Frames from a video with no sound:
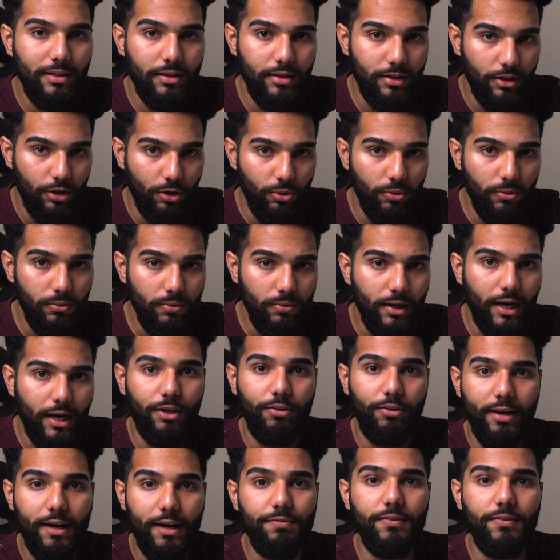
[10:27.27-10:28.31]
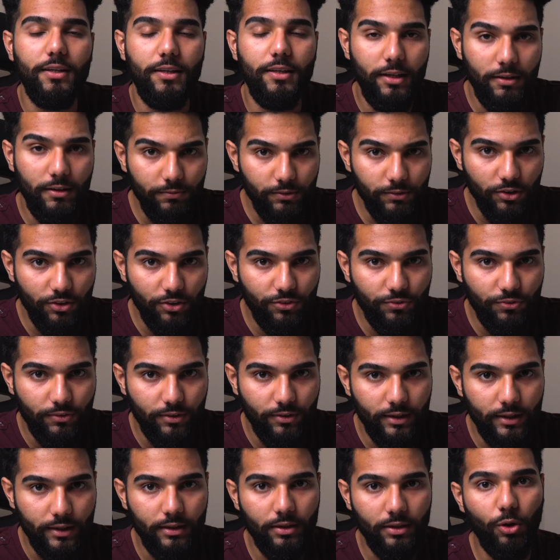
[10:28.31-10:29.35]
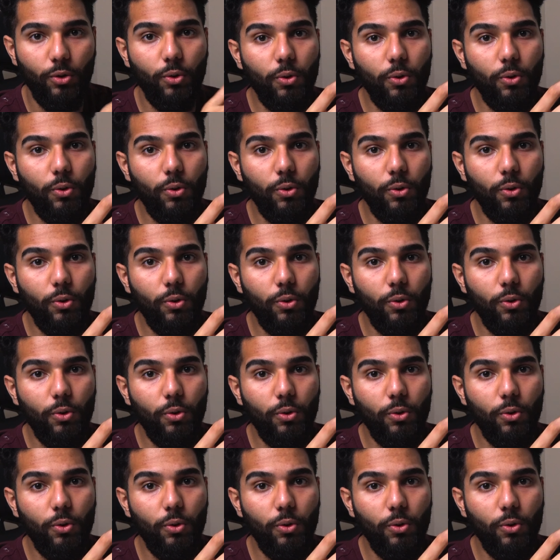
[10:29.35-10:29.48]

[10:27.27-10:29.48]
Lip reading: new and you have the invoice for it,